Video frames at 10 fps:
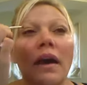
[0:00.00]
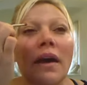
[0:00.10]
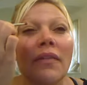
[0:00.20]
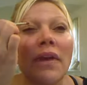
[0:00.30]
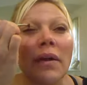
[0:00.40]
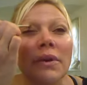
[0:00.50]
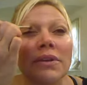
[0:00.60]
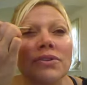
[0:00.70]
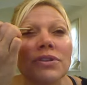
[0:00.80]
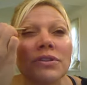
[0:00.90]
And that one
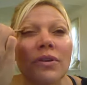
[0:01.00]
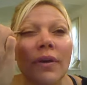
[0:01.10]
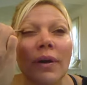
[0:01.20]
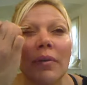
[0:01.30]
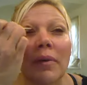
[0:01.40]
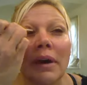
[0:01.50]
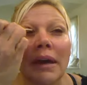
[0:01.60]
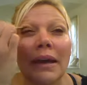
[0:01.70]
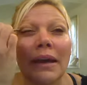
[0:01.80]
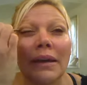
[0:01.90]
is just going
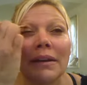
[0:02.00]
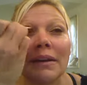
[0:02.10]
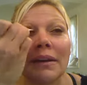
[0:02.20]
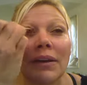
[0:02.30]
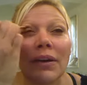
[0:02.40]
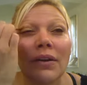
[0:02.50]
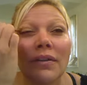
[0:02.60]
right in here,